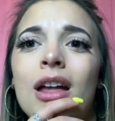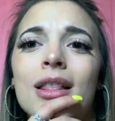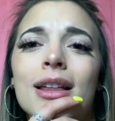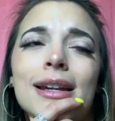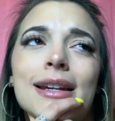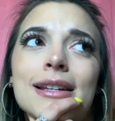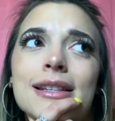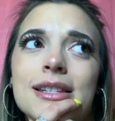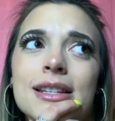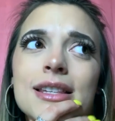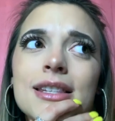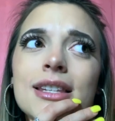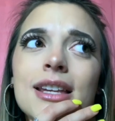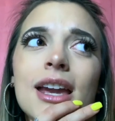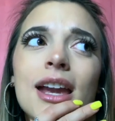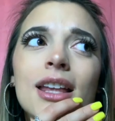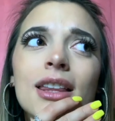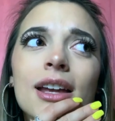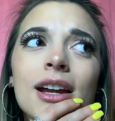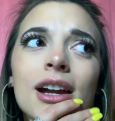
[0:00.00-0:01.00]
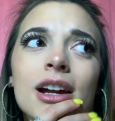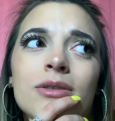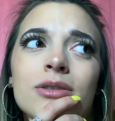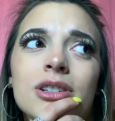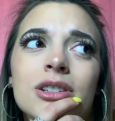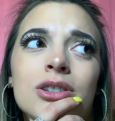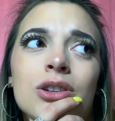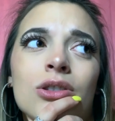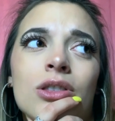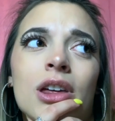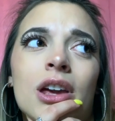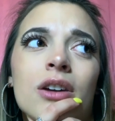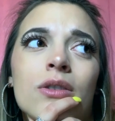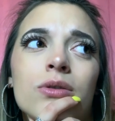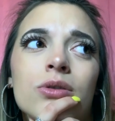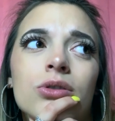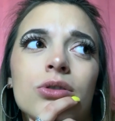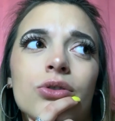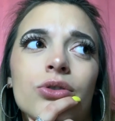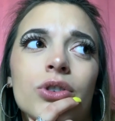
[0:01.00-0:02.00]
Like, it's insane. Like, I'm just so
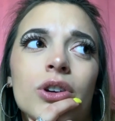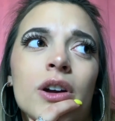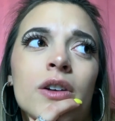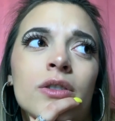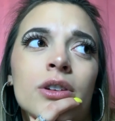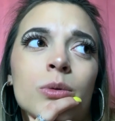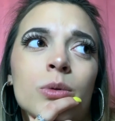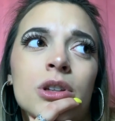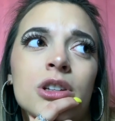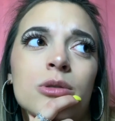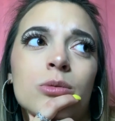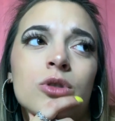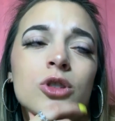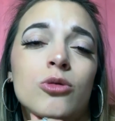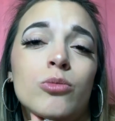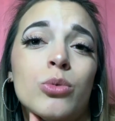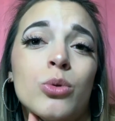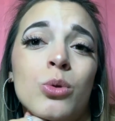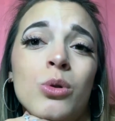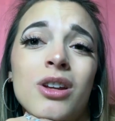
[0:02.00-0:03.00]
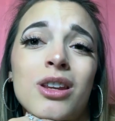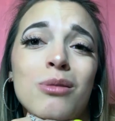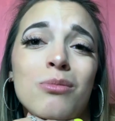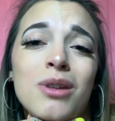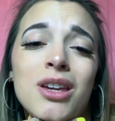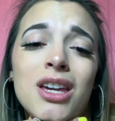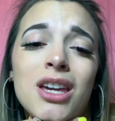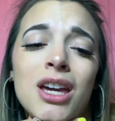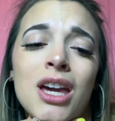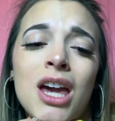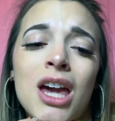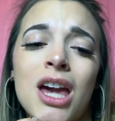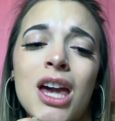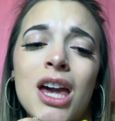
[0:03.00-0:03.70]
thankful for everyone that's been supporting me